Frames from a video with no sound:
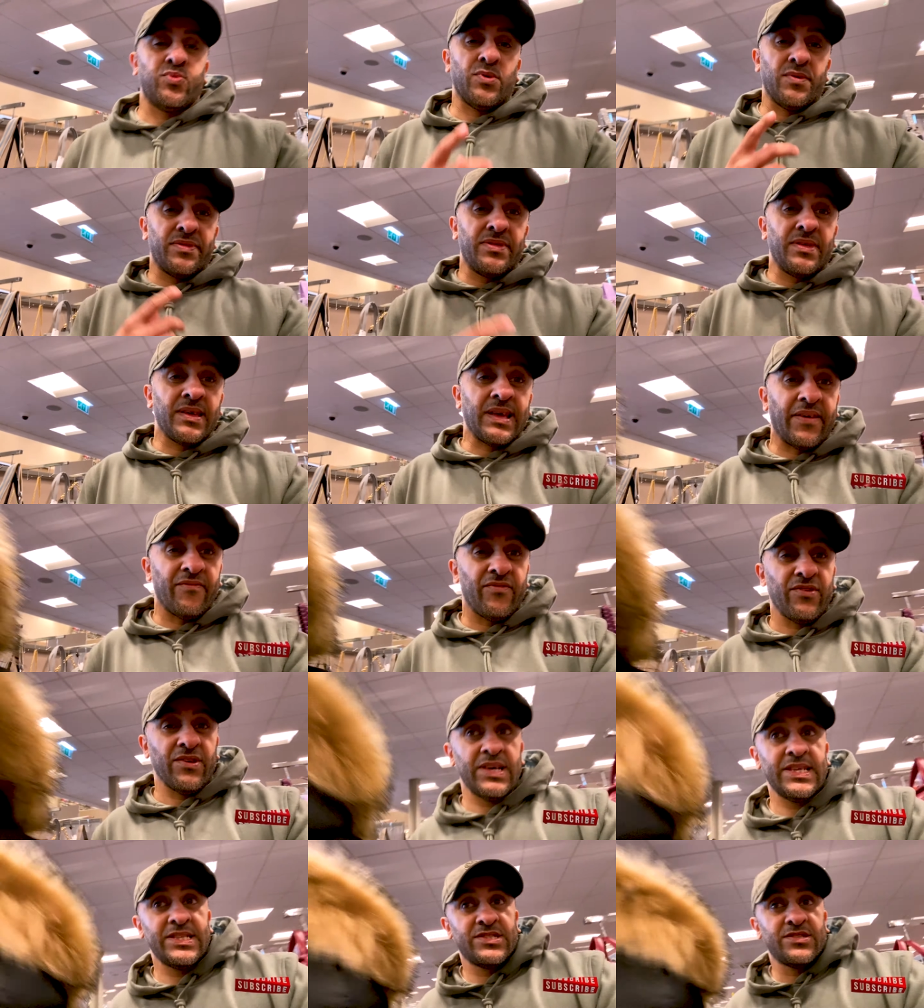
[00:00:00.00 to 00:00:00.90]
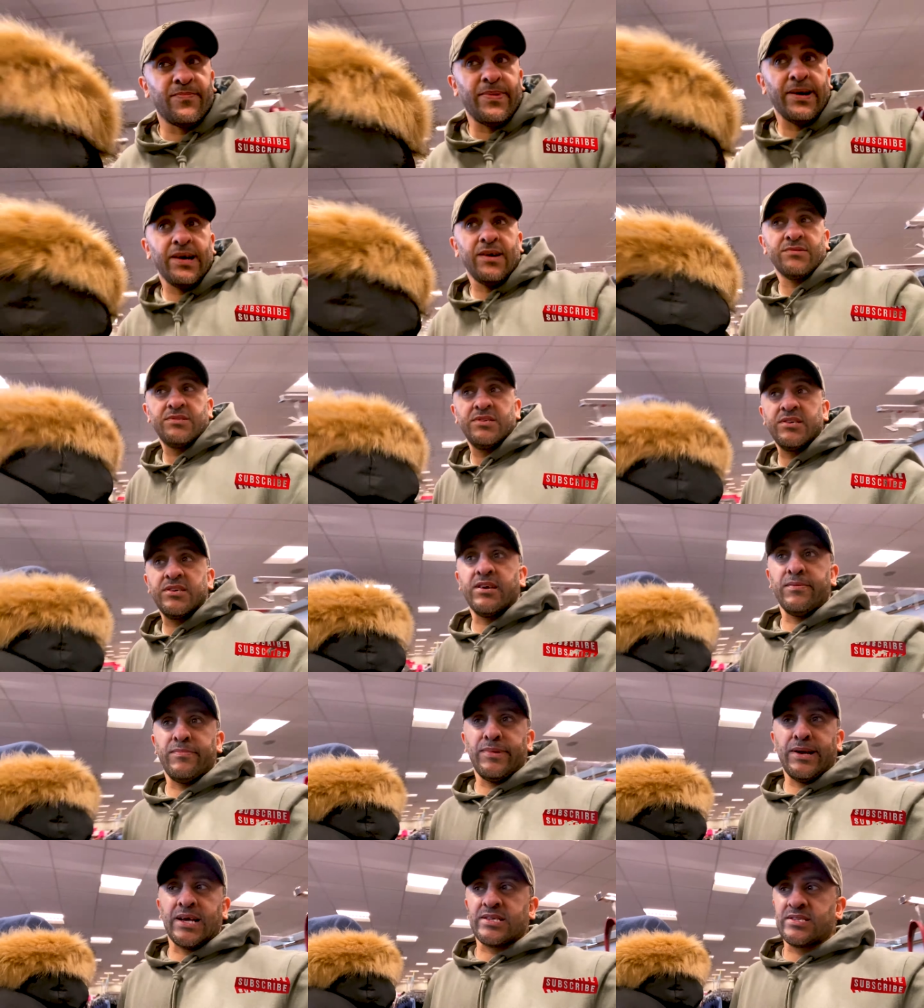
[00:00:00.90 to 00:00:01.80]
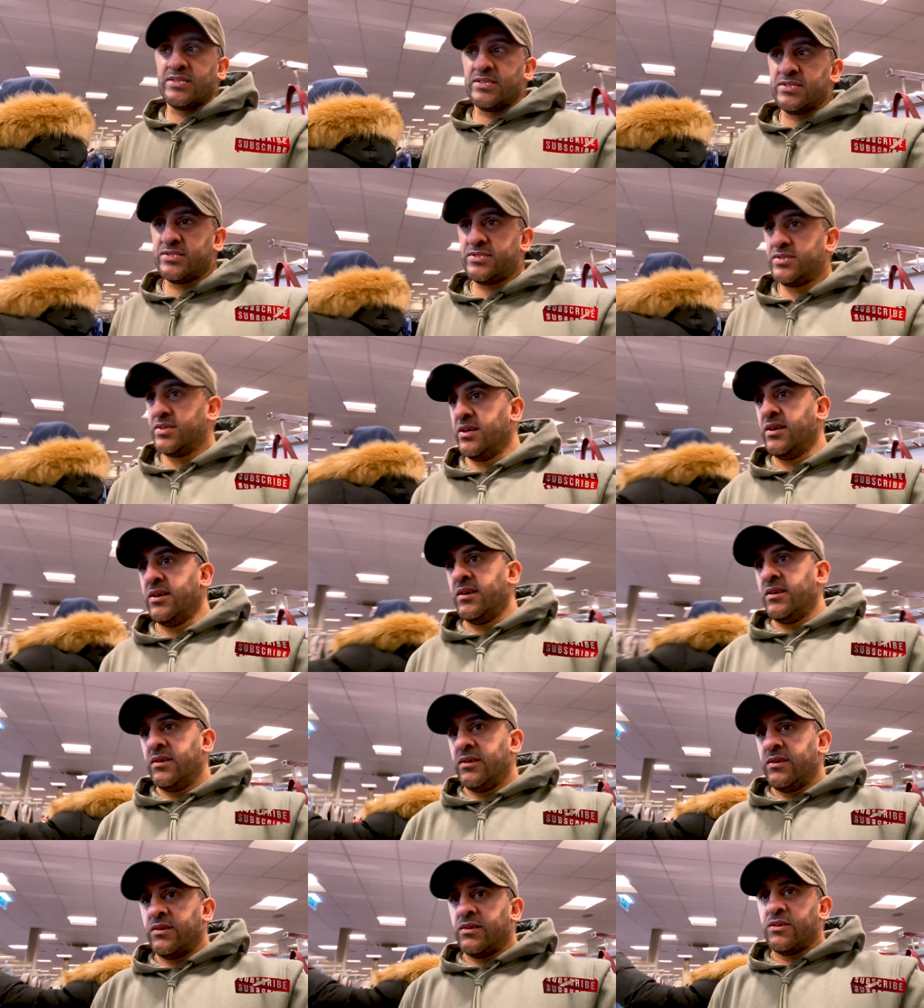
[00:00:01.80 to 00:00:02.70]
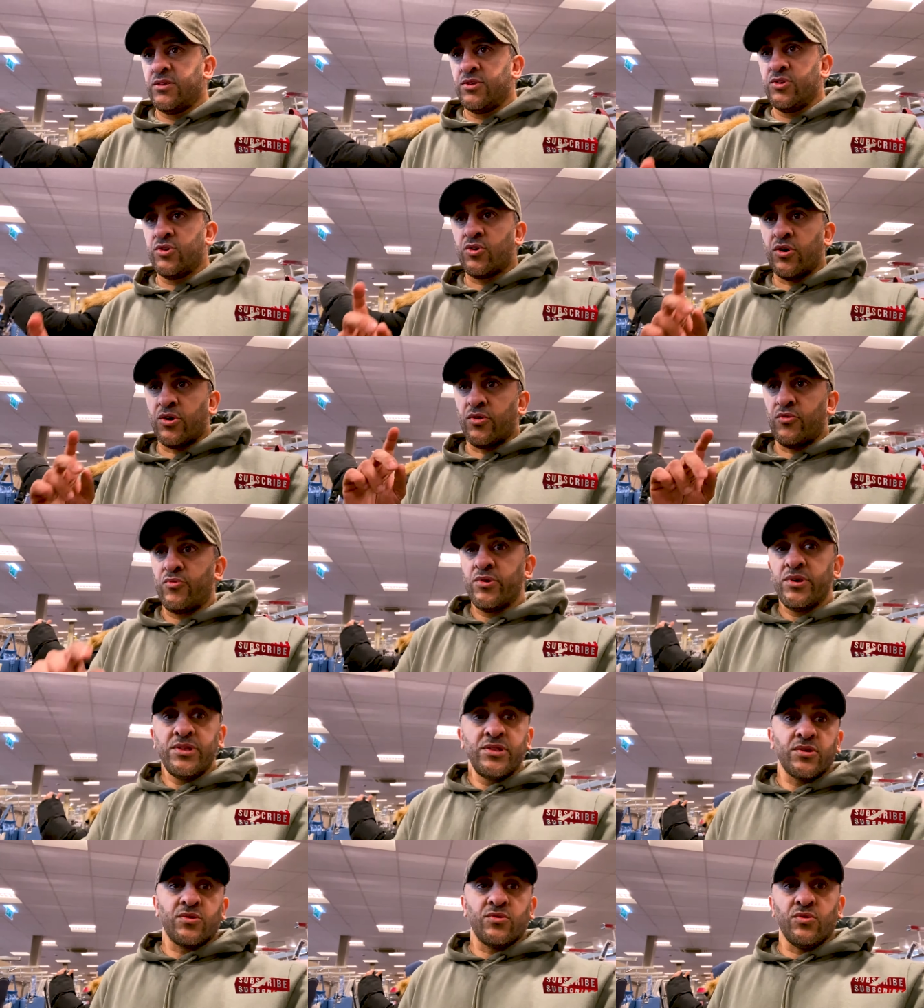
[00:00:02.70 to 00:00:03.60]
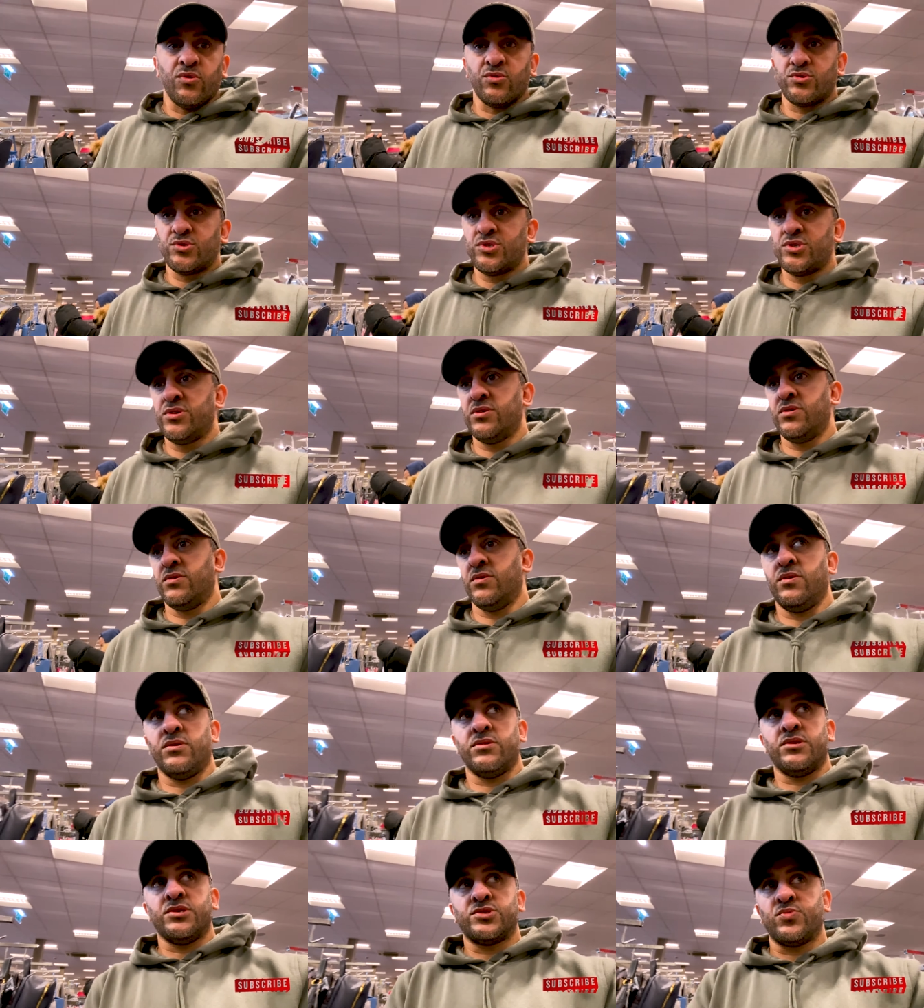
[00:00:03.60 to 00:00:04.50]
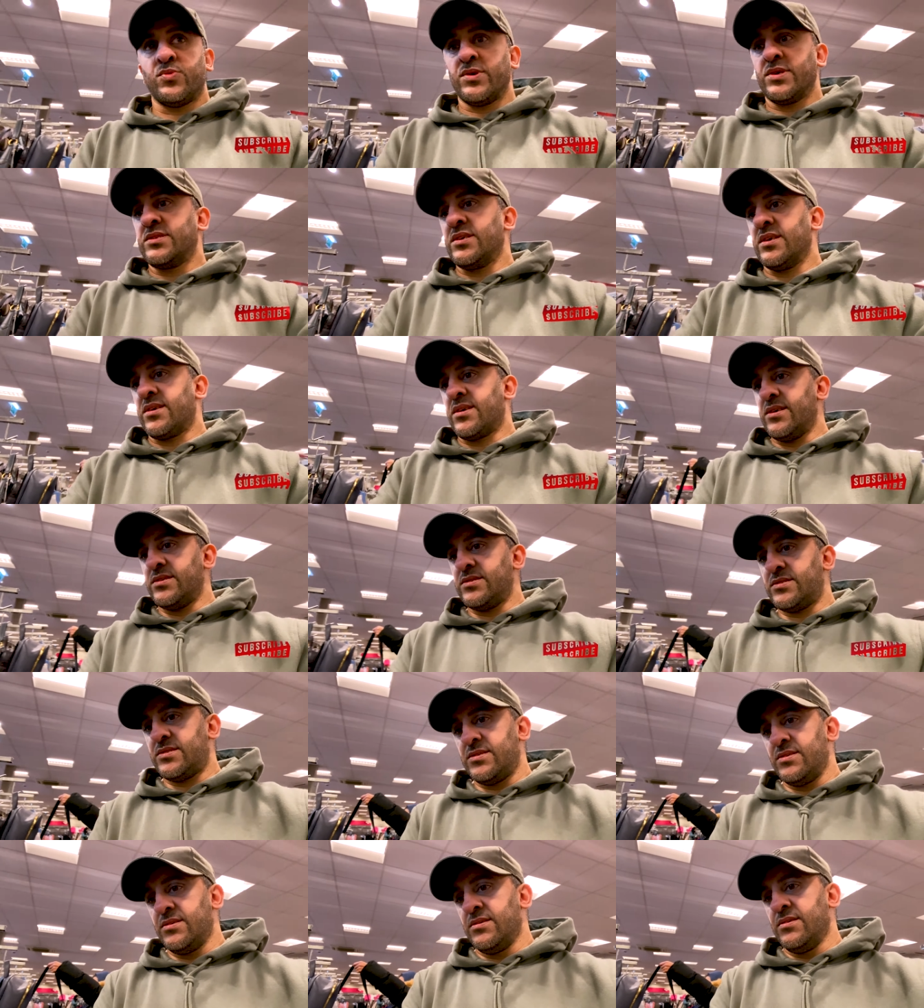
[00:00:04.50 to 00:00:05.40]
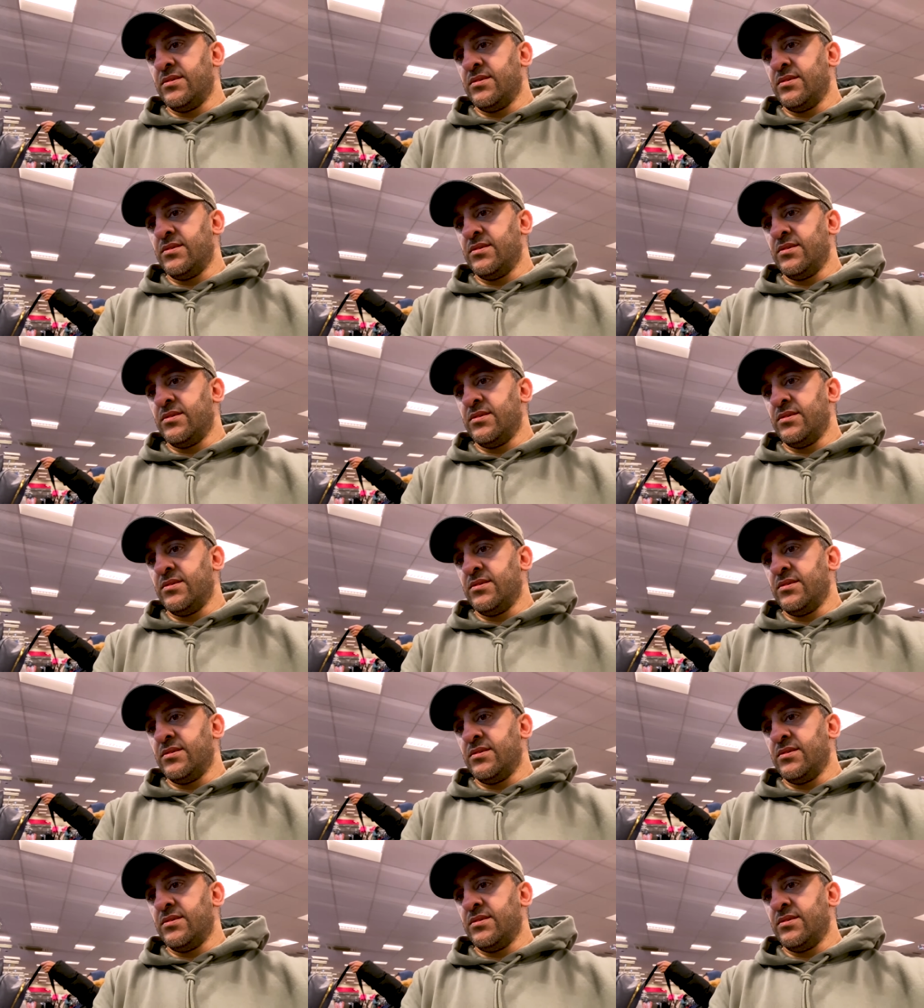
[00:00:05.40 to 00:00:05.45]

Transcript: one thing I've learned about TK Maxx is you got to read the codes on the swing tickets.